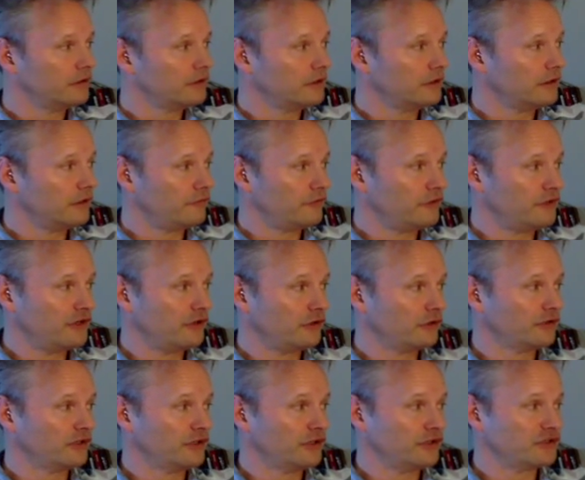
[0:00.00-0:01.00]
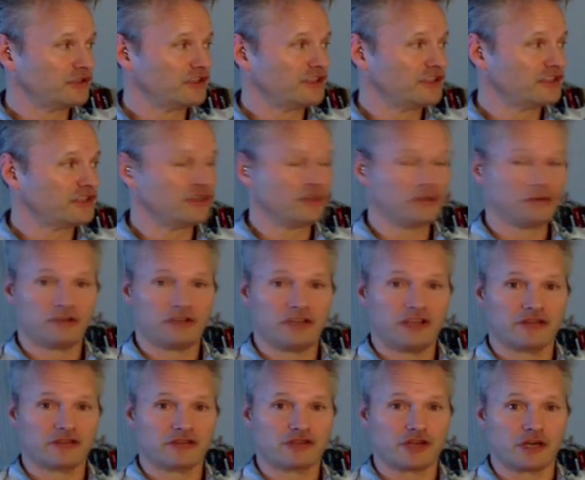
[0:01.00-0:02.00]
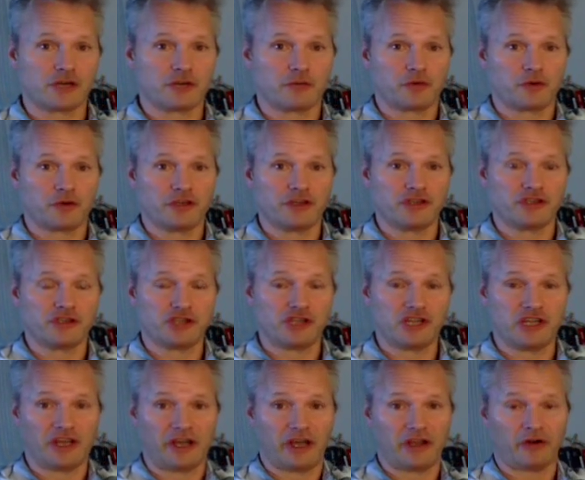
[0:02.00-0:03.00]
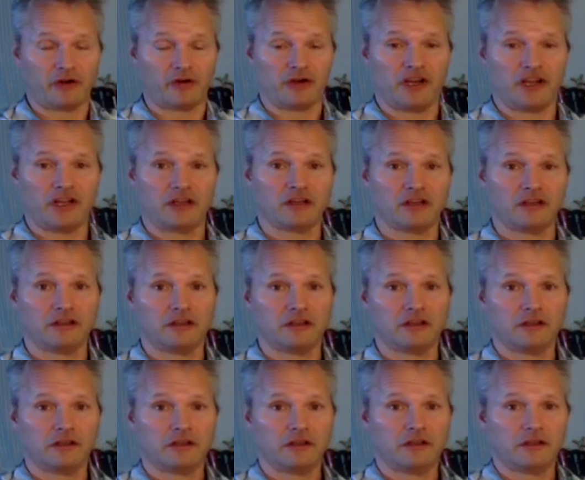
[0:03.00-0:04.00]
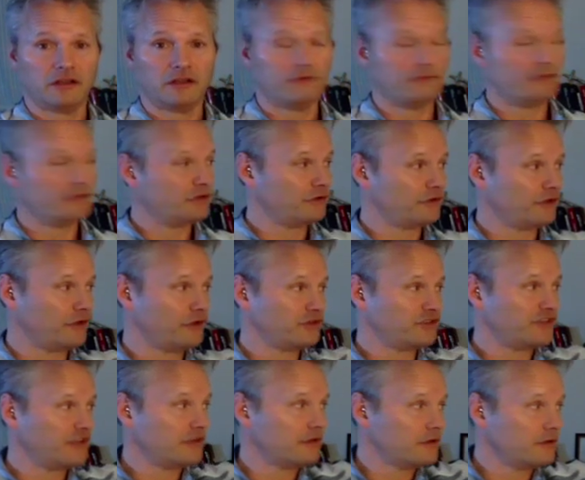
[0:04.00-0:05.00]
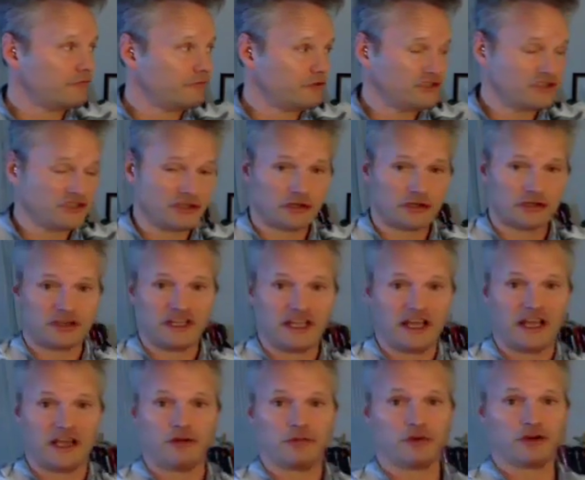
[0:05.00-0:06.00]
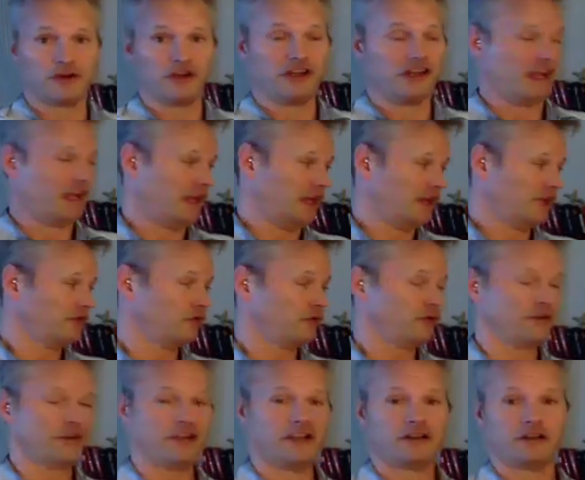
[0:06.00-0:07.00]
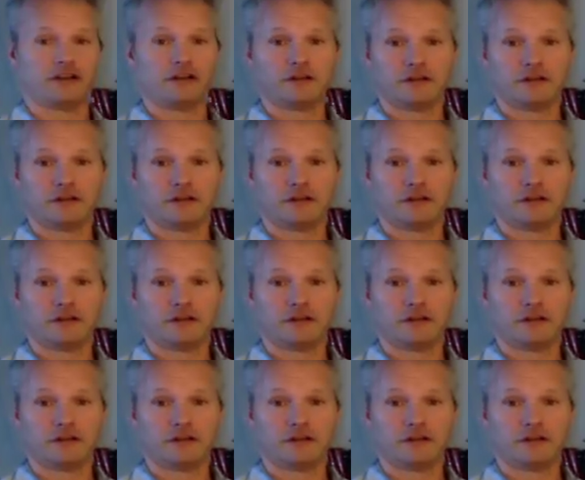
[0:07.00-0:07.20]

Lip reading: If we don't use this note, the F sharp, we're in G Ionian. If we don't use it, if we start on the A, we're in A Dorian.